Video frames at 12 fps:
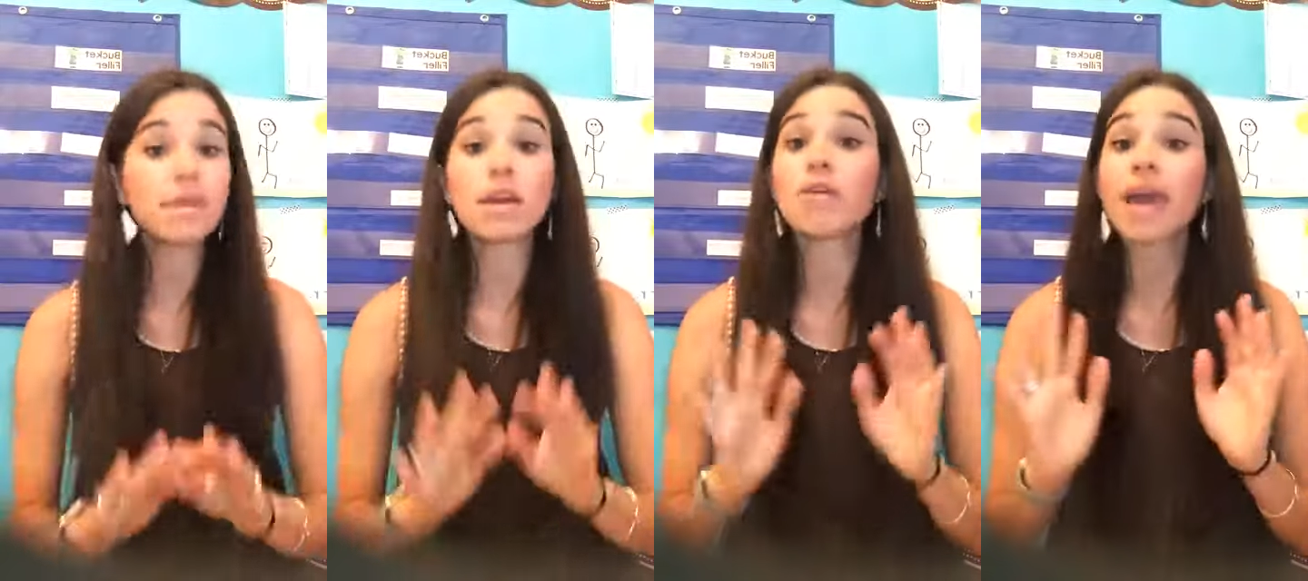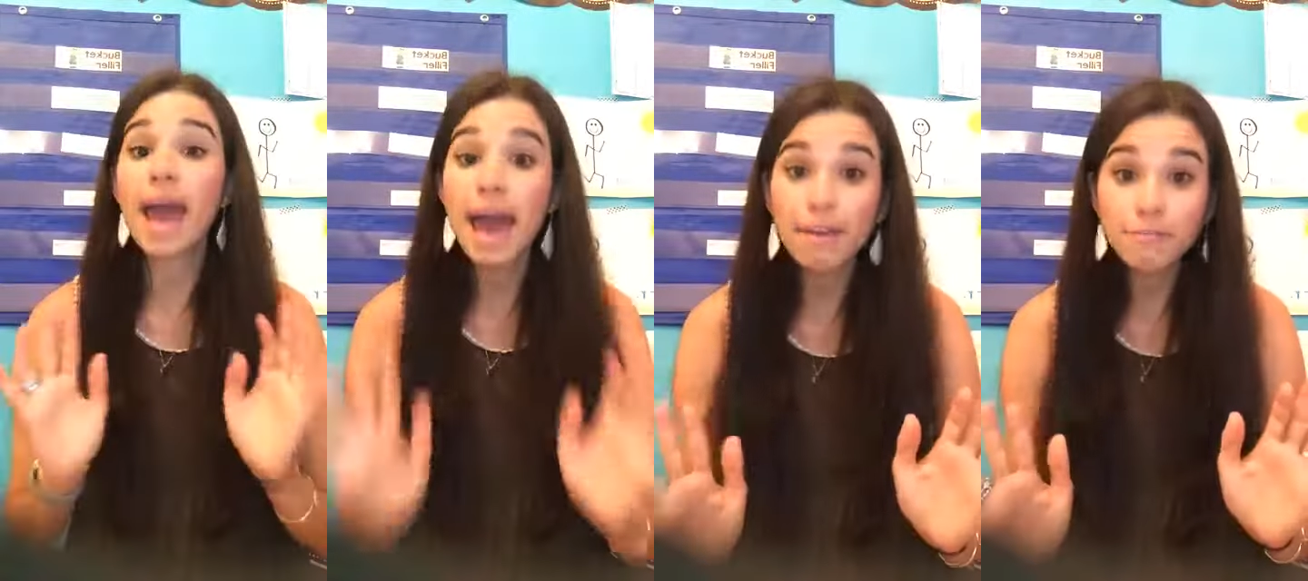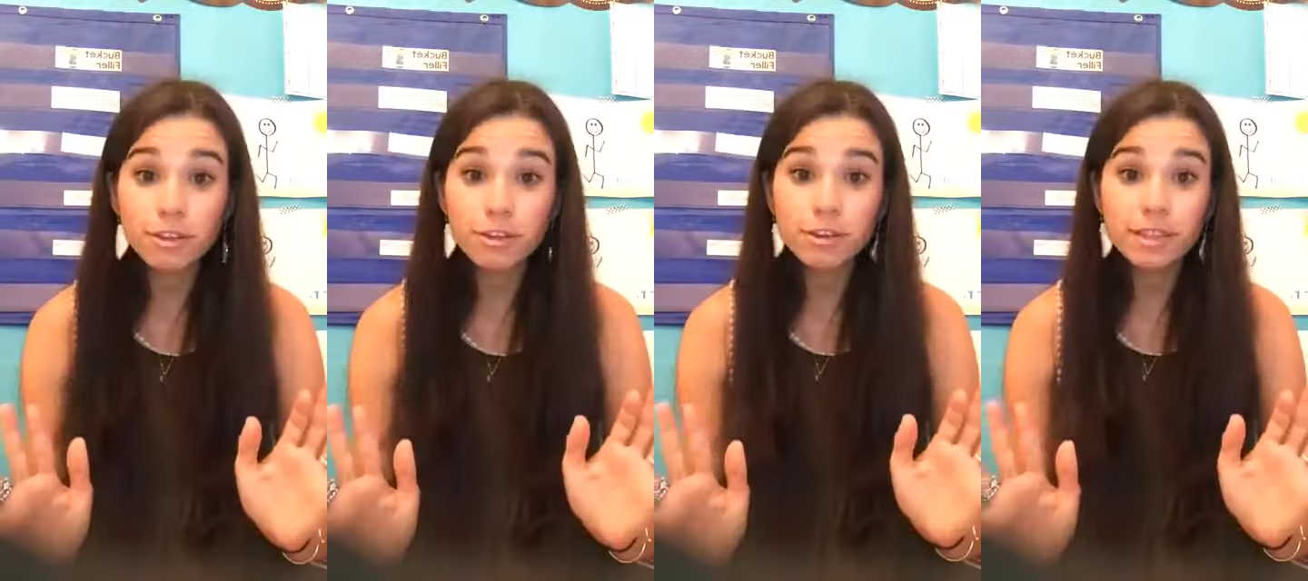They don't have
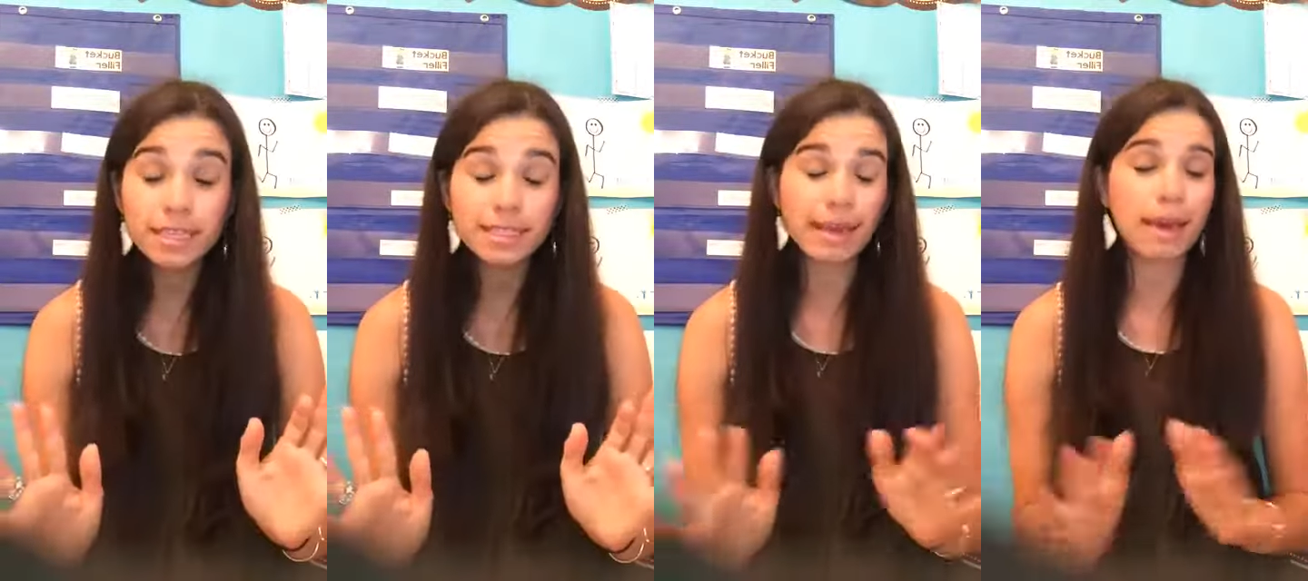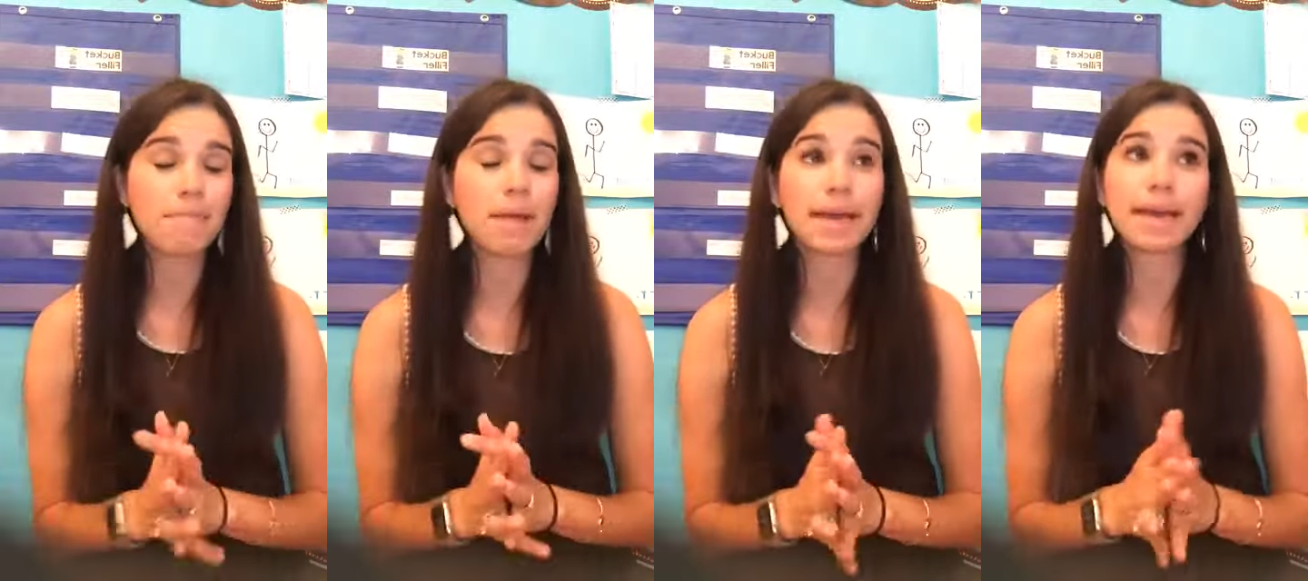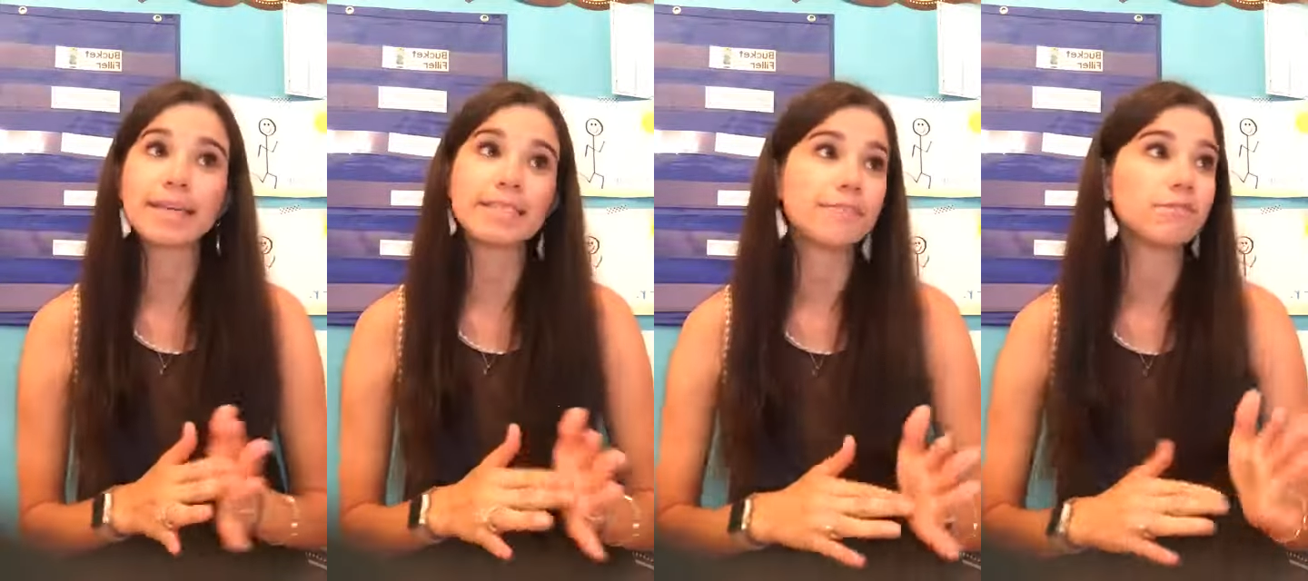to look the same. I
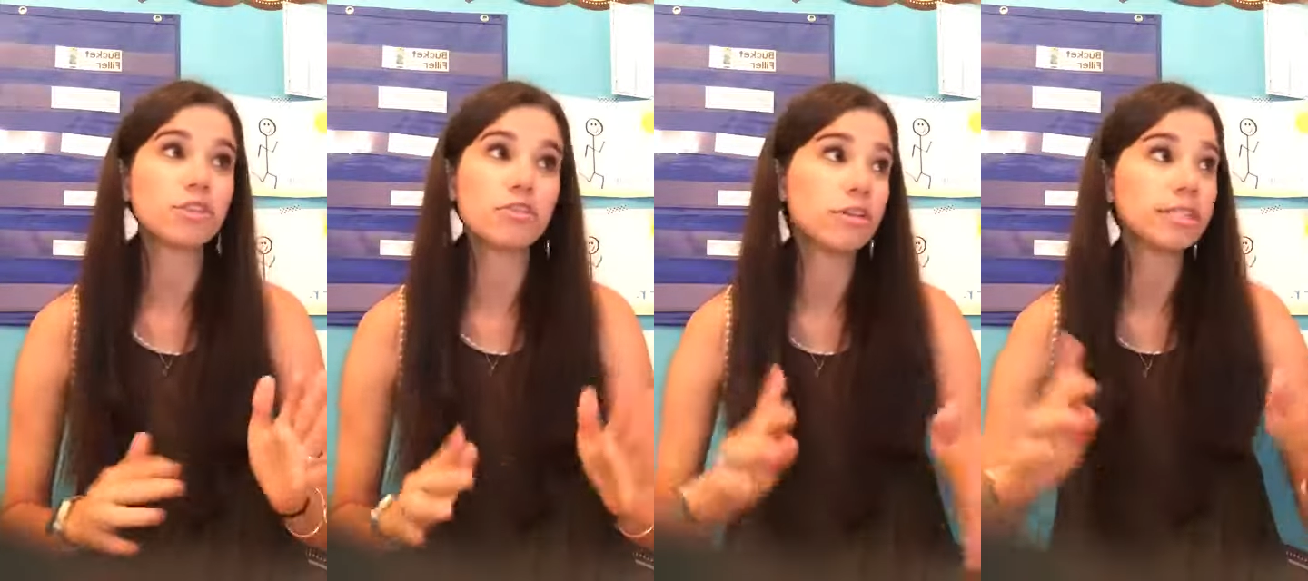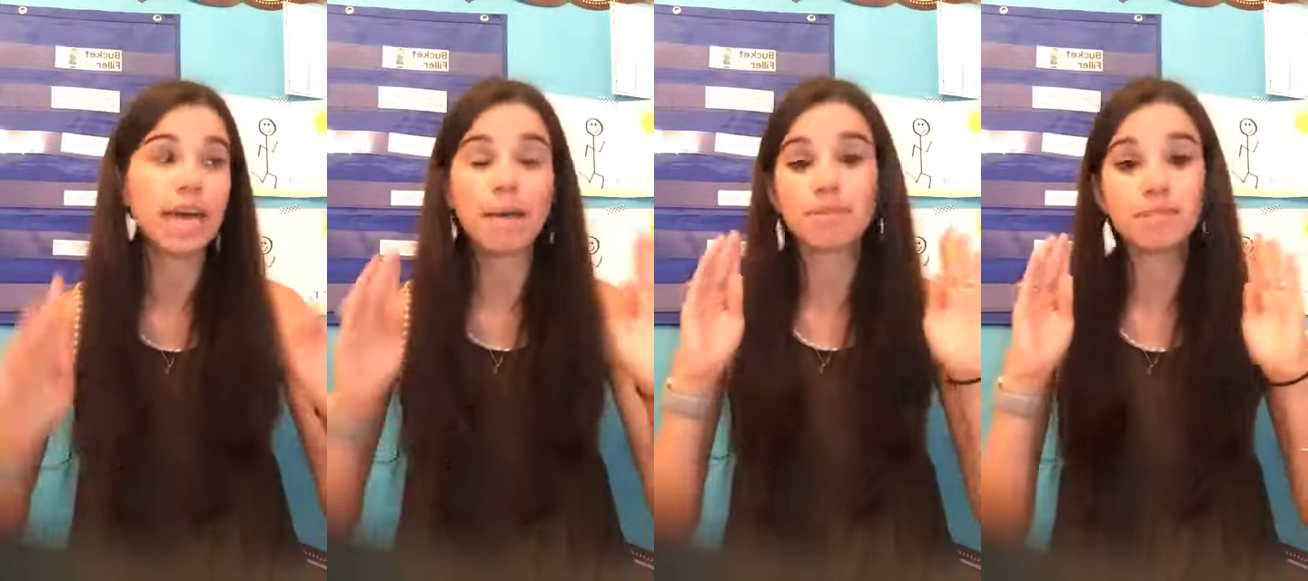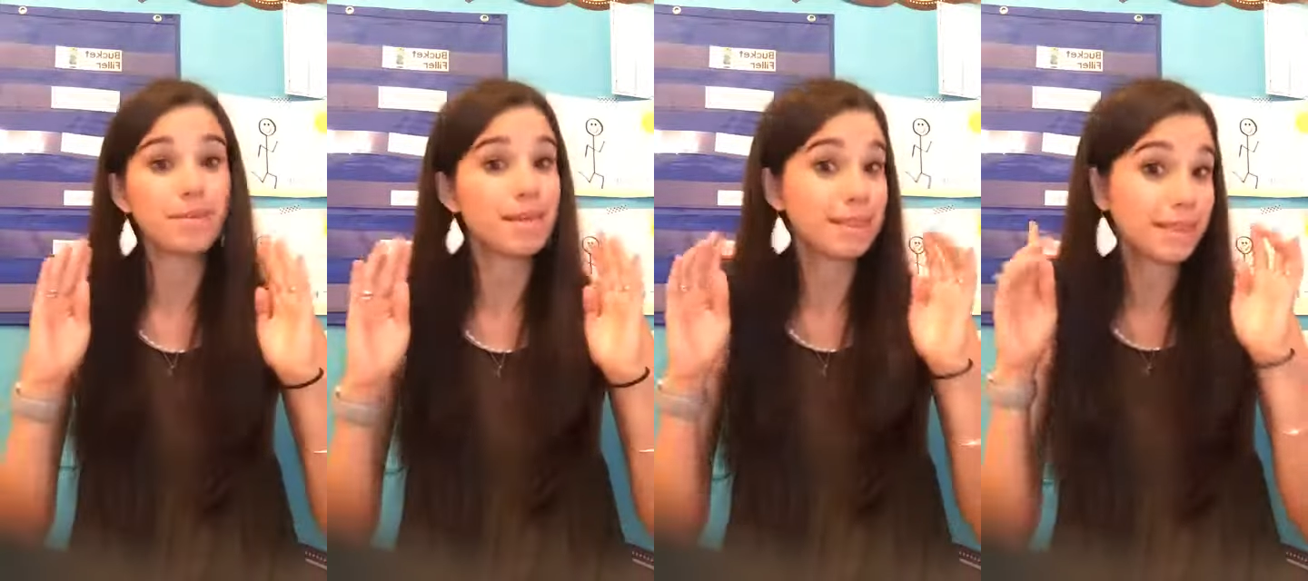guess if students happen to
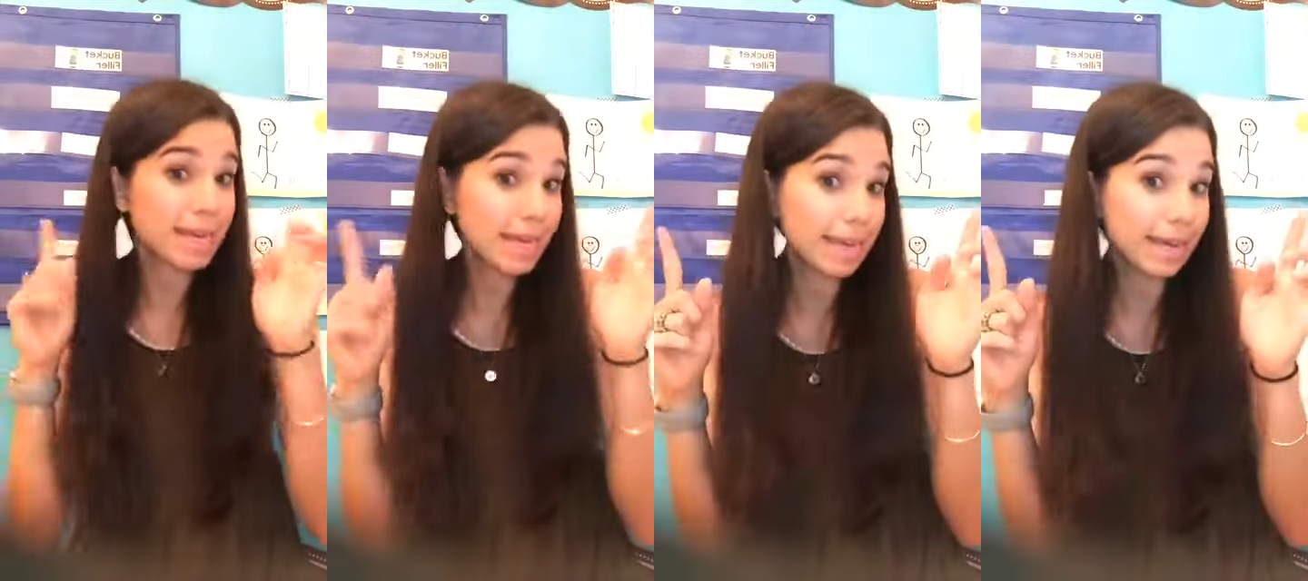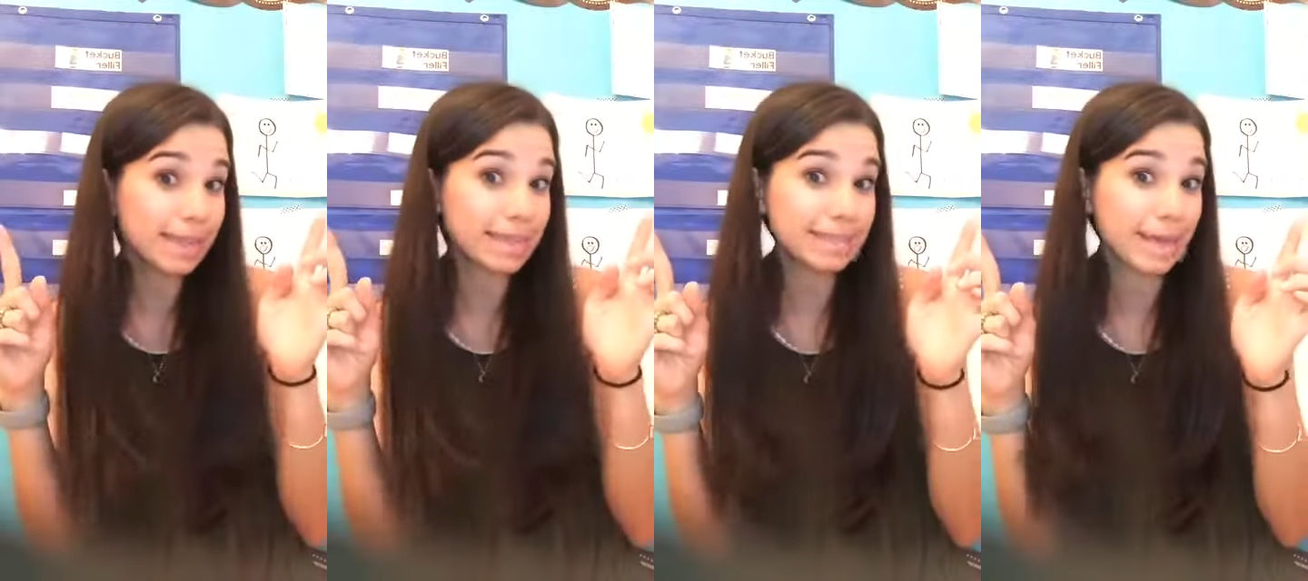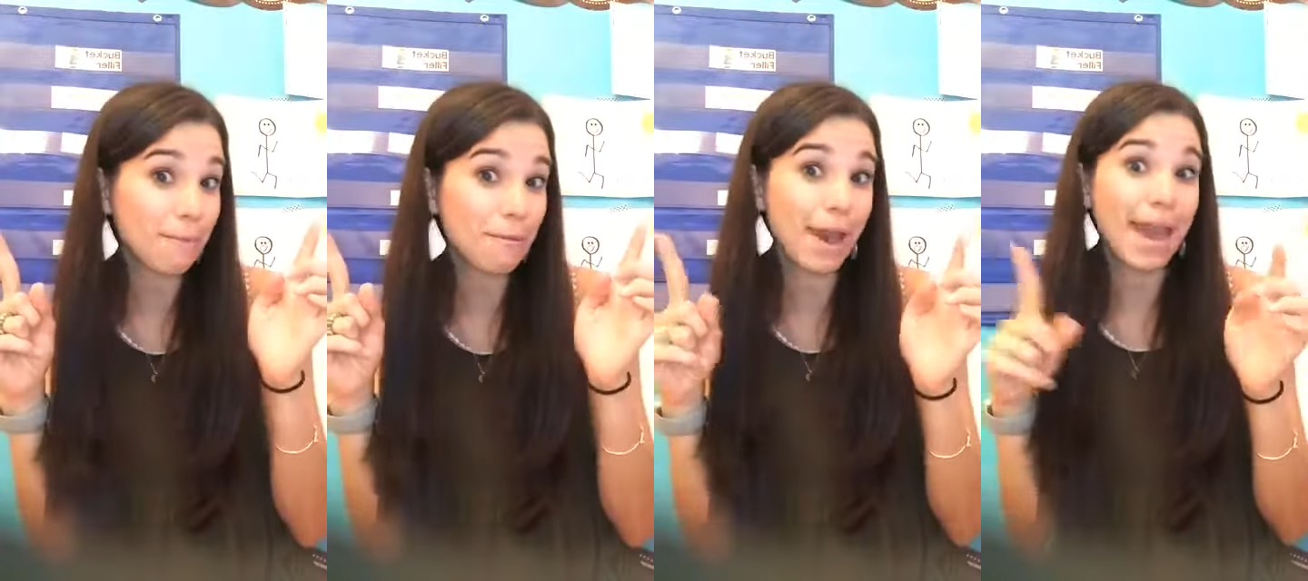be thinking the
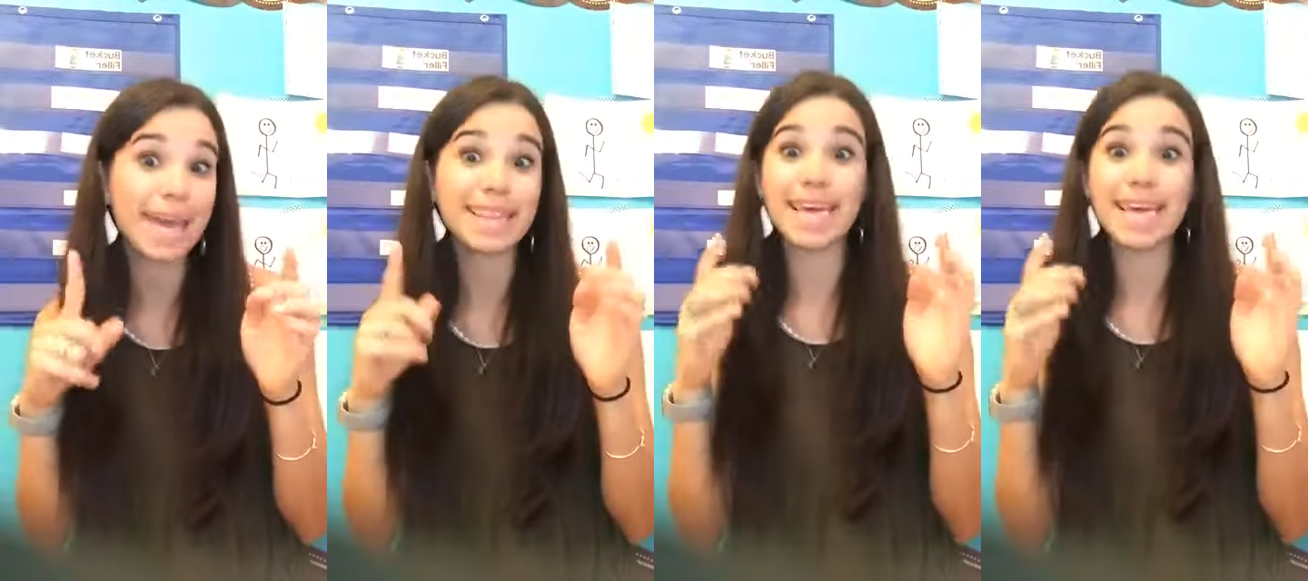same way,